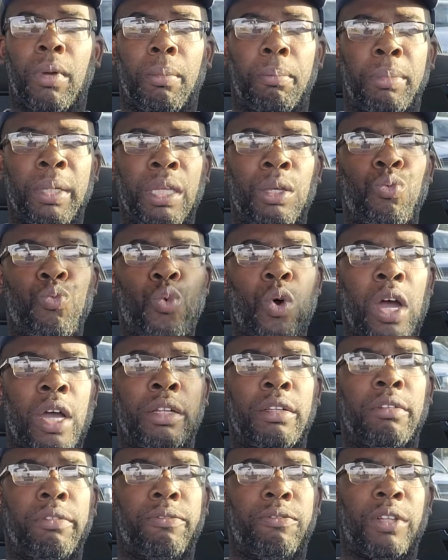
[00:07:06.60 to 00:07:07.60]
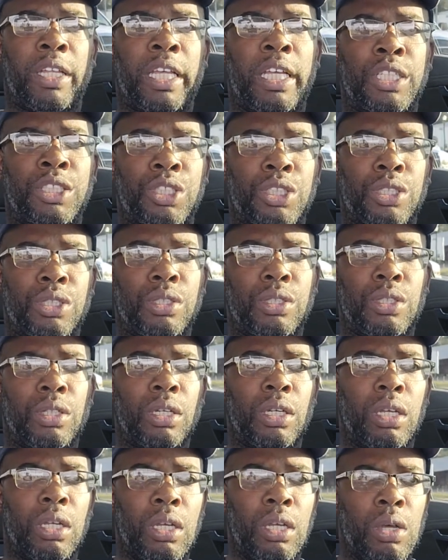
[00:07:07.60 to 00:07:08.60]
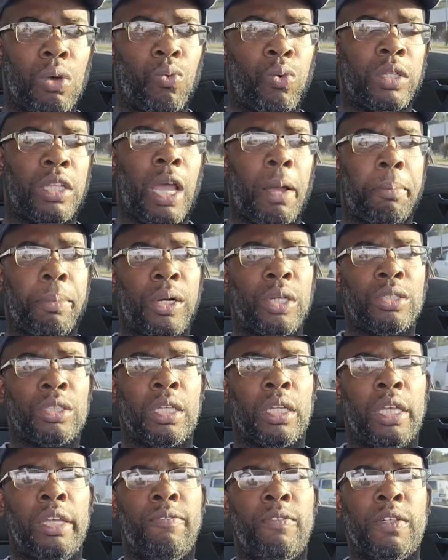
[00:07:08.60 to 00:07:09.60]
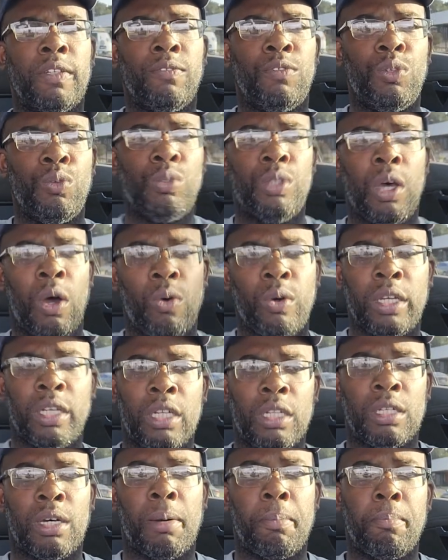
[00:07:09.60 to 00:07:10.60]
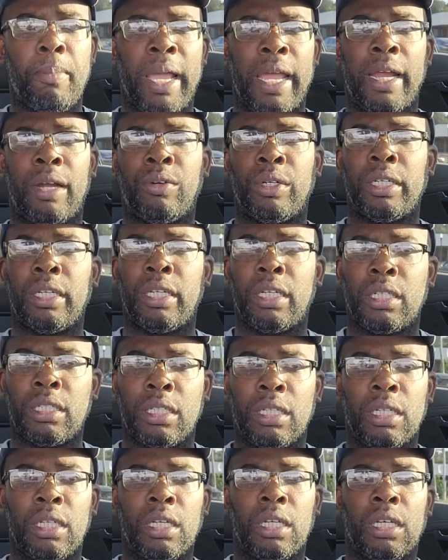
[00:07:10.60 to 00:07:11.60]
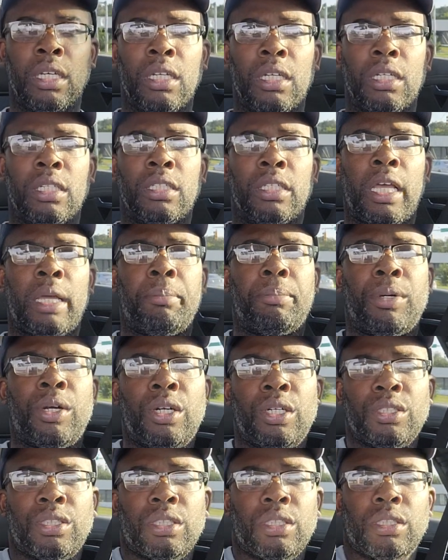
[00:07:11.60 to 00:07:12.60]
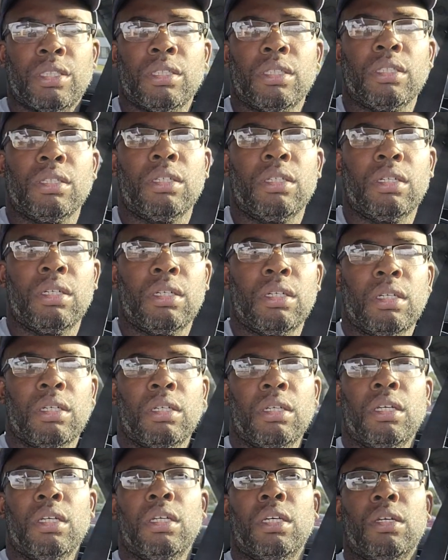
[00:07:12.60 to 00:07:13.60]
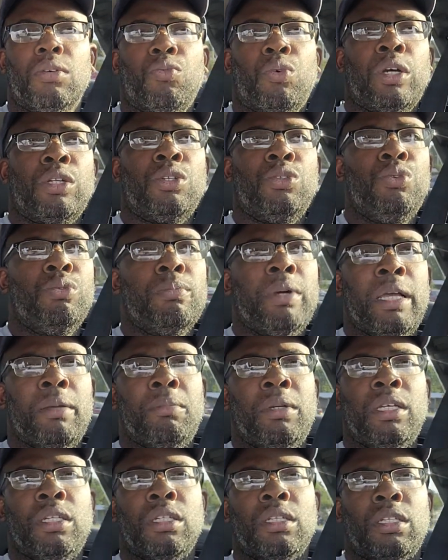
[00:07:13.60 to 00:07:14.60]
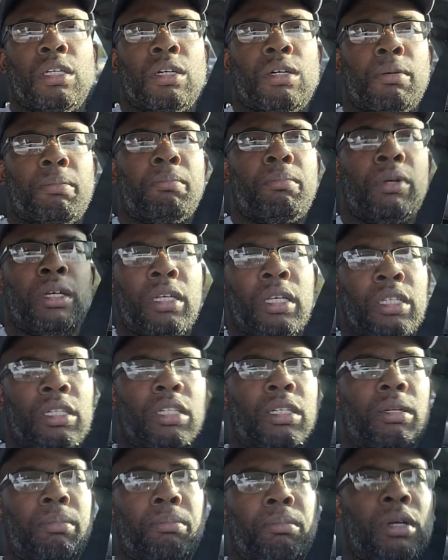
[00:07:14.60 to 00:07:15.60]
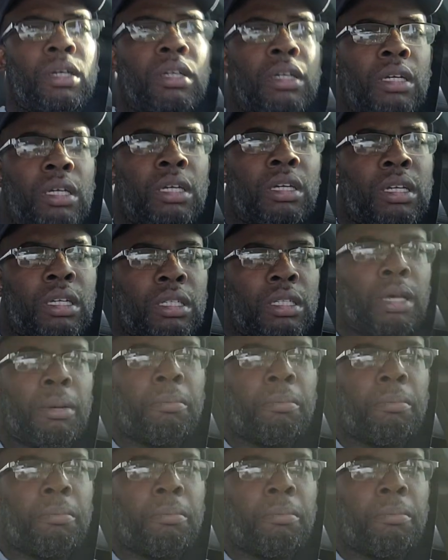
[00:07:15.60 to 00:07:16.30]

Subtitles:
be one flesh with that person, even if you don't end up marrying that person, whether you may be either the